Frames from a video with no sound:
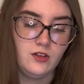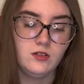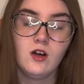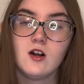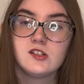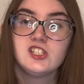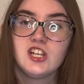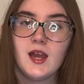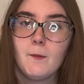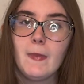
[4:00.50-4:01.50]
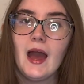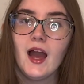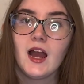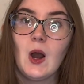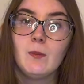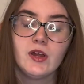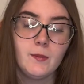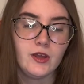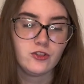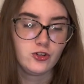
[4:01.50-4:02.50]
the Longchamp bag. I'll put
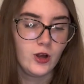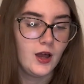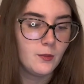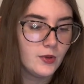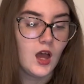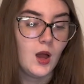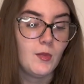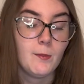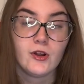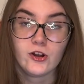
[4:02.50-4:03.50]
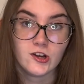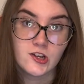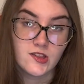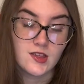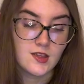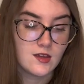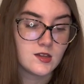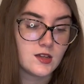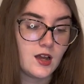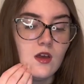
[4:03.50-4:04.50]
a picture up. Um, a purse,
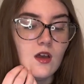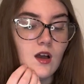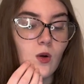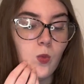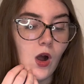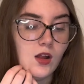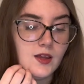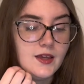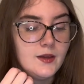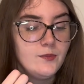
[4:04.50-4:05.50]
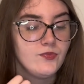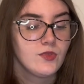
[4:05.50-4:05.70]
a wallet,